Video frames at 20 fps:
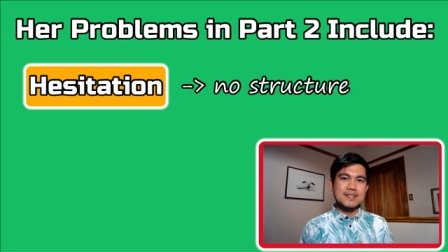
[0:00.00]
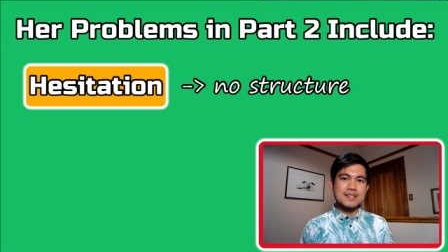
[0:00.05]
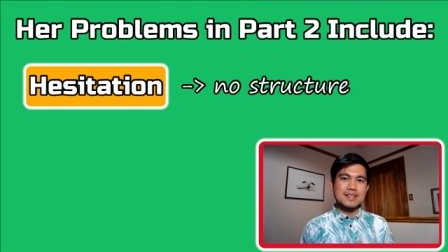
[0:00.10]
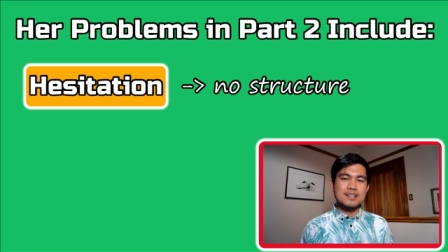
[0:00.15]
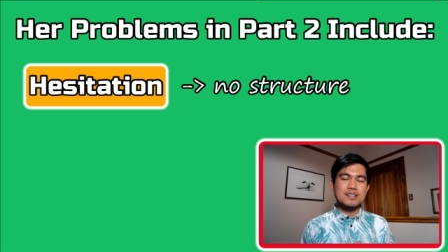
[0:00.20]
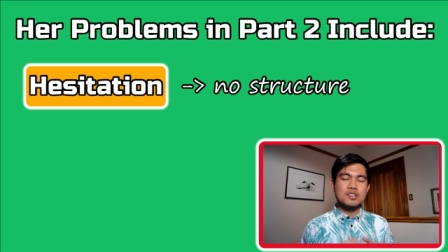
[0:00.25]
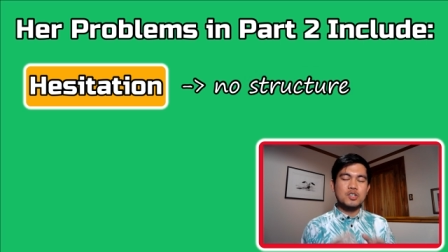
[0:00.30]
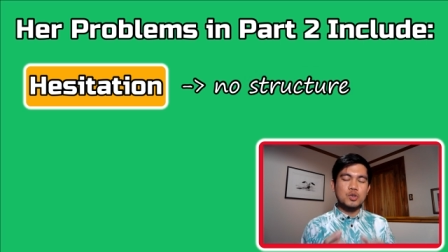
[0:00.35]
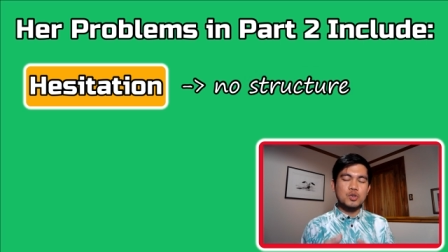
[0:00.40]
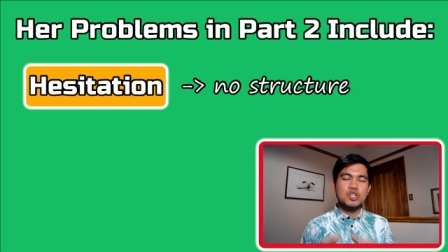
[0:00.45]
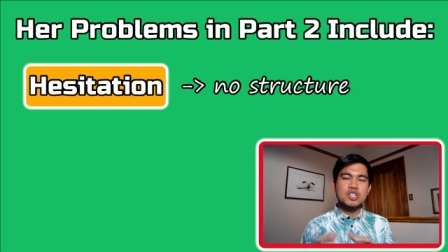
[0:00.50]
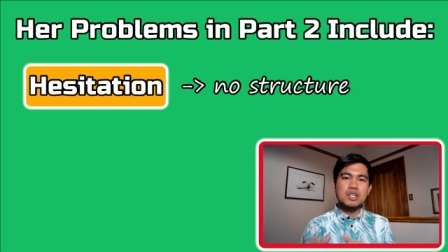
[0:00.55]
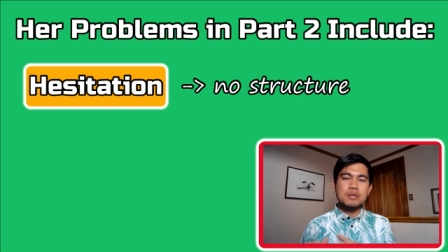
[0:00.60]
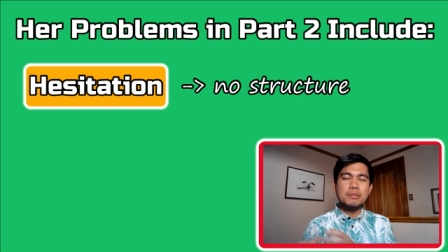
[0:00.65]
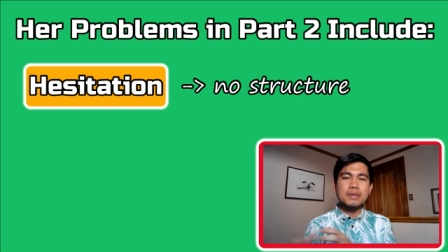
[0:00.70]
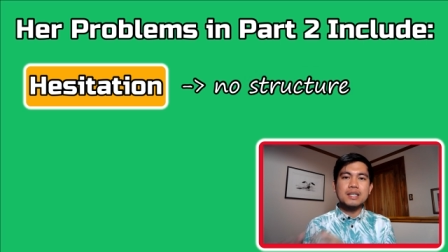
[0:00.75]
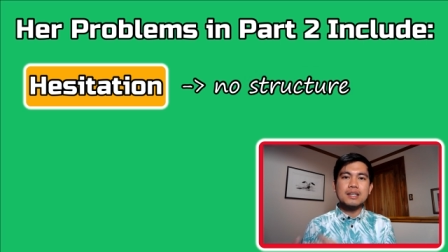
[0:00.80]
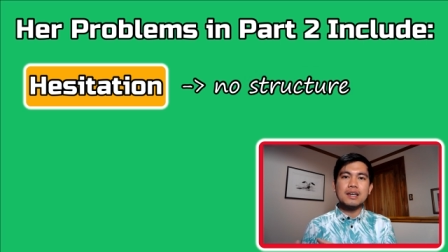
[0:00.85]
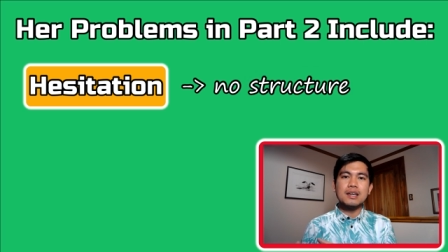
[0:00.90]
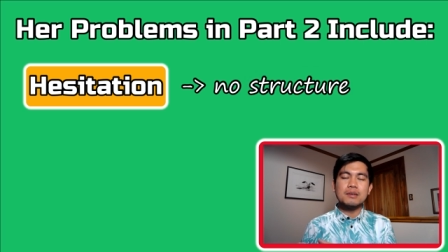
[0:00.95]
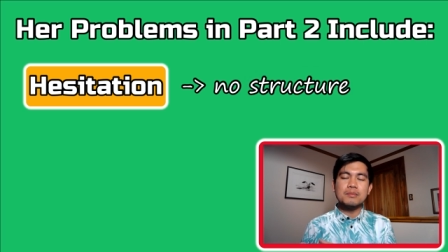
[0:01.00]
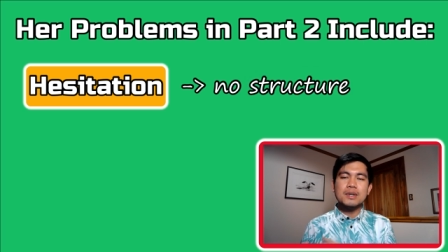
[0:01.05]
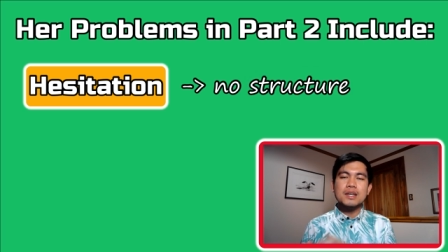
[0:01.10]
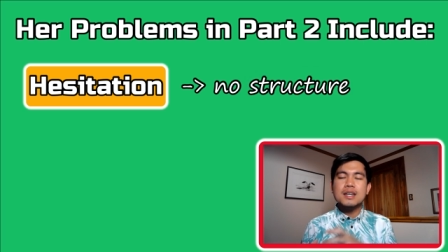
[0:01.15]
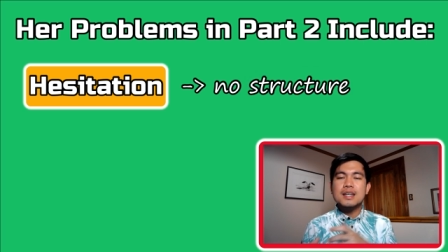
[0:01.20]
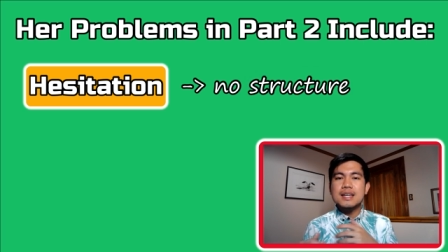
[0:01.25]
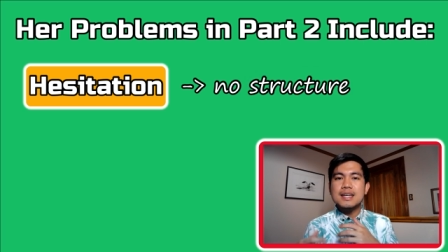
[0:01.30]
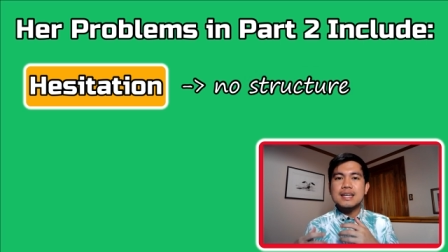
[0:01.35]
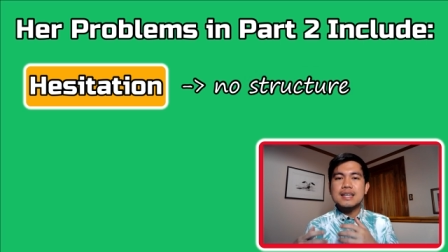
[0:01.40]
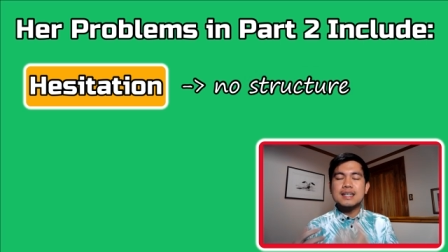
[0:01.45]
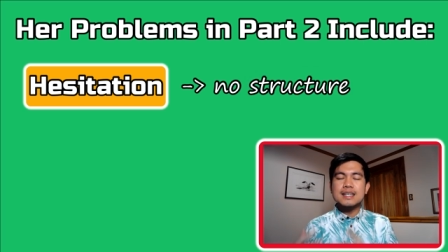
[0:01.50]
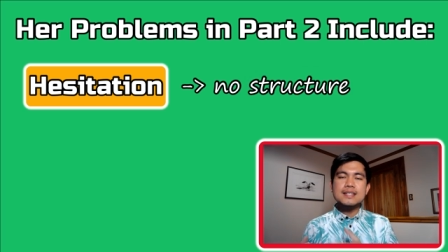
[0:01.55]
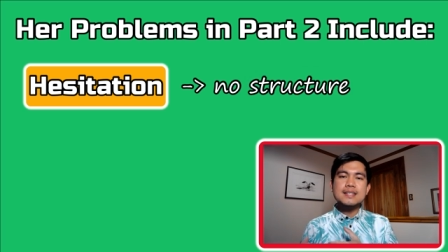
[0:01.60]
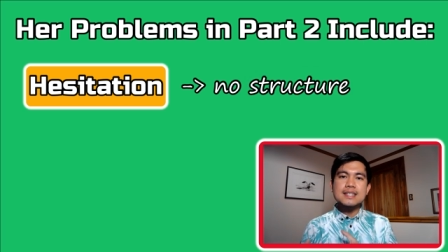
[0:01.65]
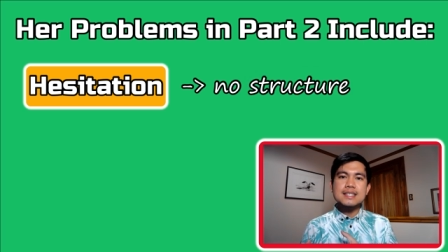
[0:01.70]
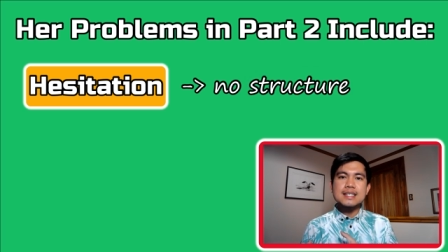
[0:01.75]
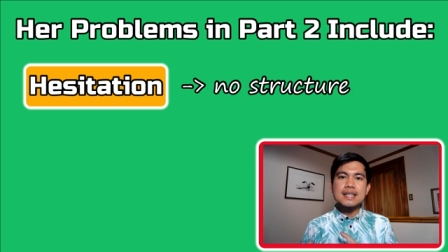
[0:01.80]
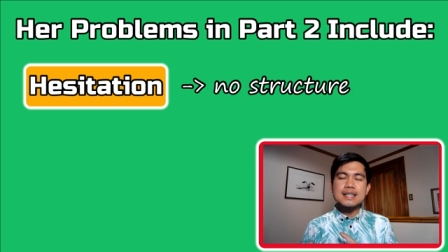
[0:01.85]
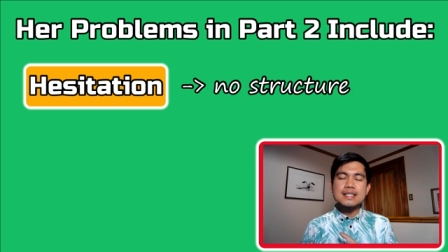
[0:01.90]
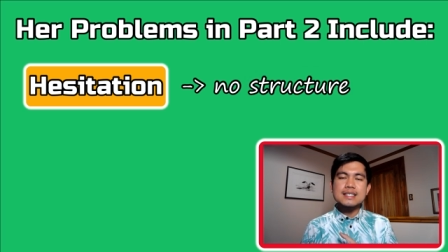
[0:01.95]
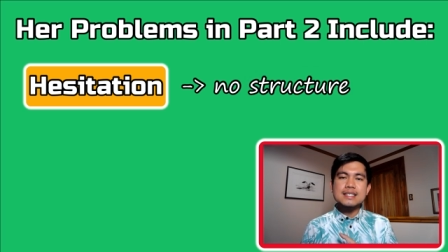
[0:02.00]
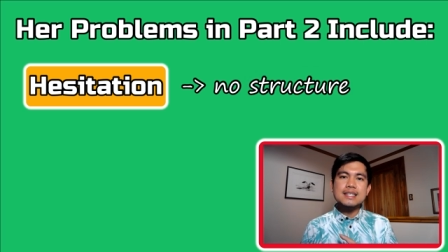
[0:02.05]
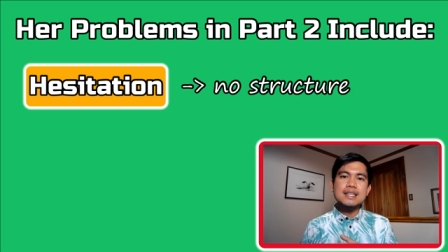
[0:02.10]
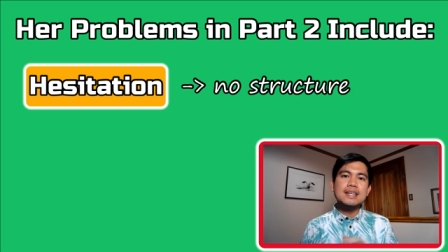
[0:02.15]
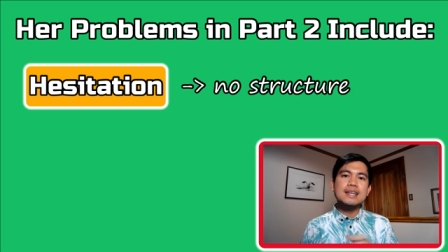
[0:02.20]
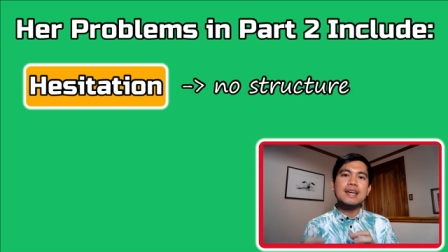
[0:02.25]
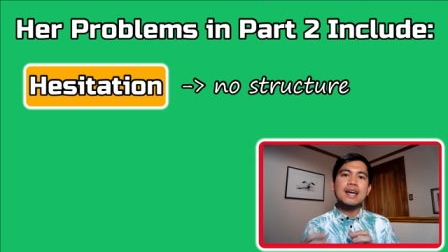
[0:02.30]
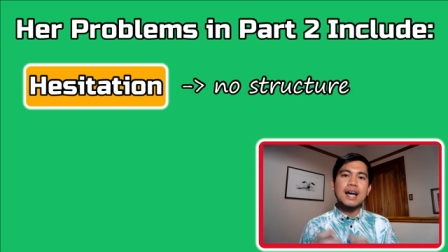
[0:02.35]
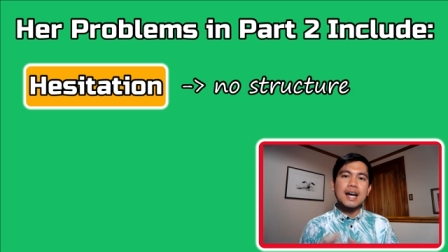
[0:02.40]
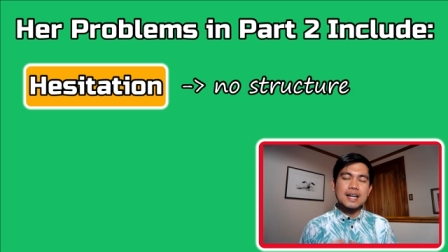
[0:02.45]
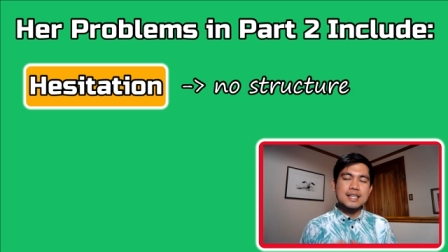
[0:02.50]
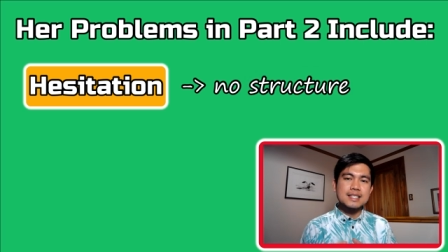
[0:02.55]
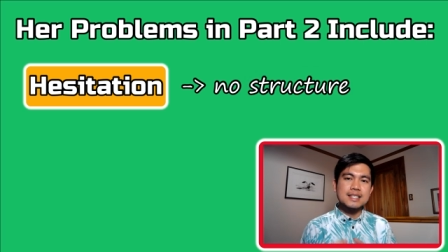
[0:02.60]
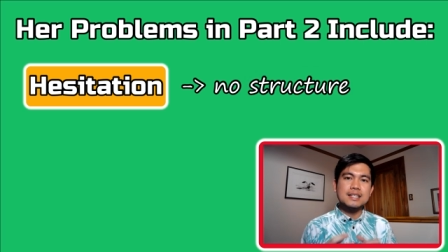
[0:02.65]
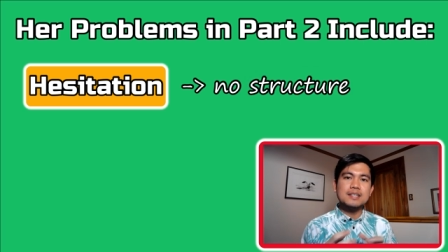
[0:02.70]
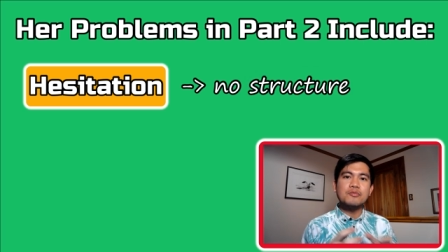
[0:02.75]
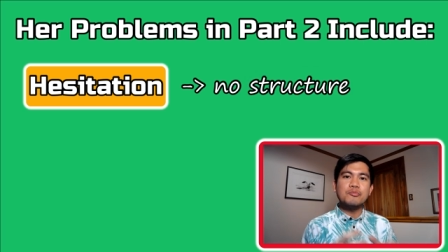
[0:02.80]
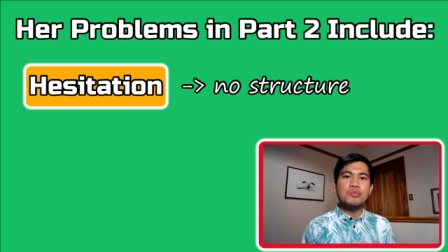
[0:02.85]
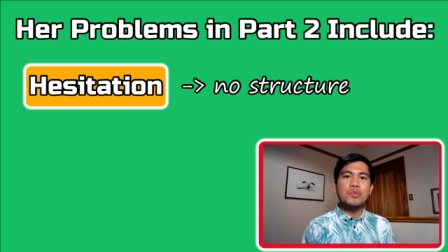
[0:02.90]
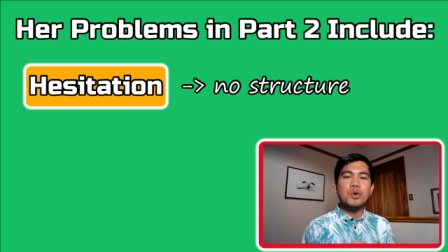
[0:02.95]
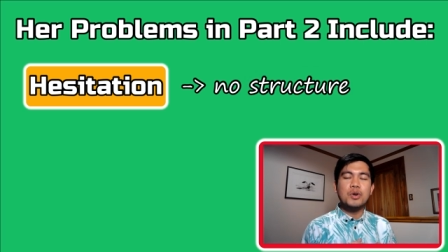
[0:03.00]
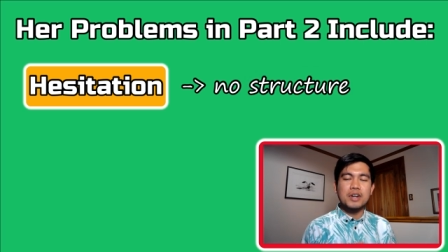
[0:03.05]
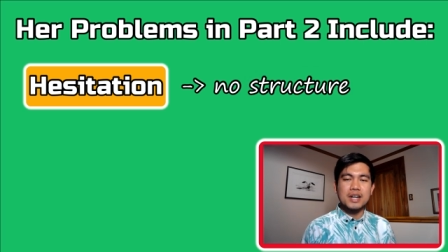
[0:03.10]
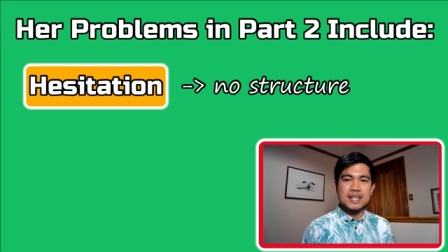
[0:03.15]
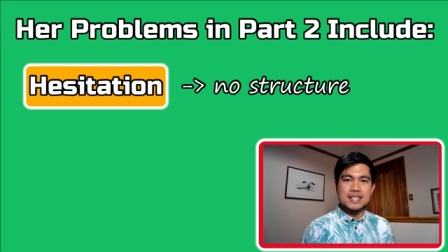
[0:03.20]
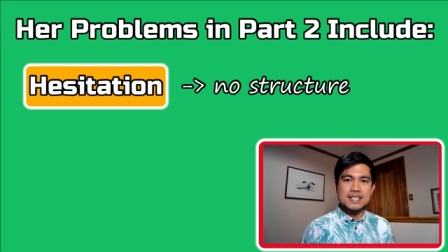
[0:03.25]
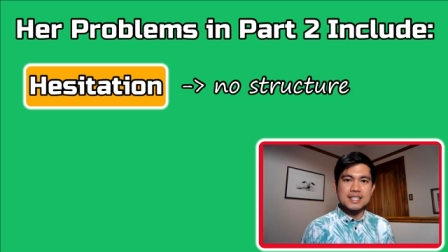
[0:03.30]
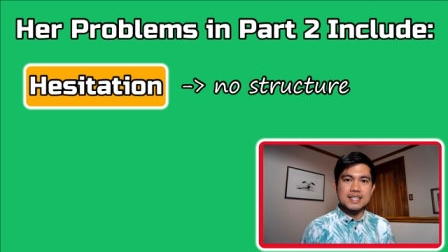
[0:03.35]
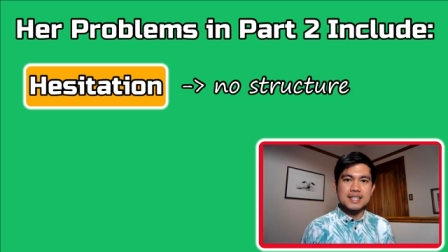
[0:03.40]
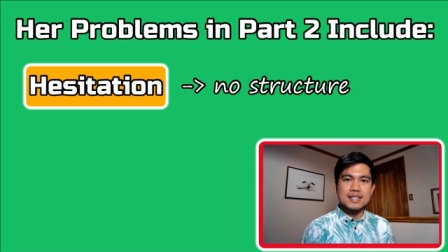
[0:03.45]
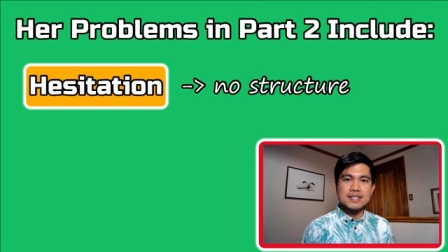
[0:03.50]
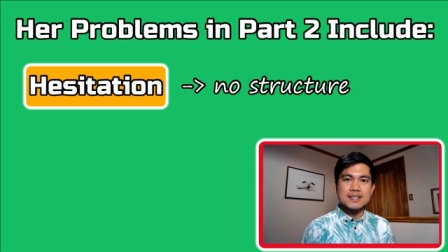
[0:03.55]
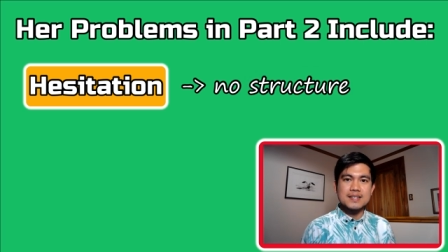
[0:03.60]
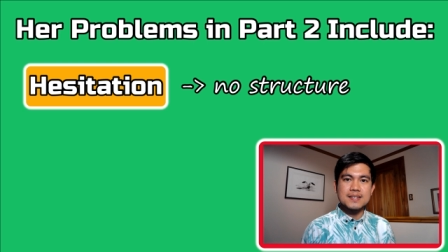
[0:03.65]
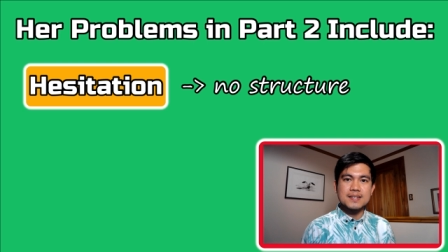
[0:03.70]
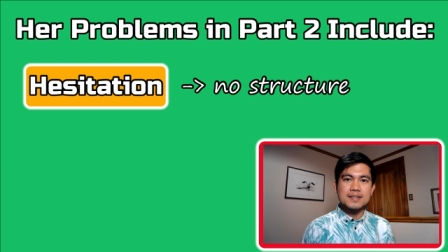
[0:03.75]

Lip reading: so she became hesitant adding more ideas.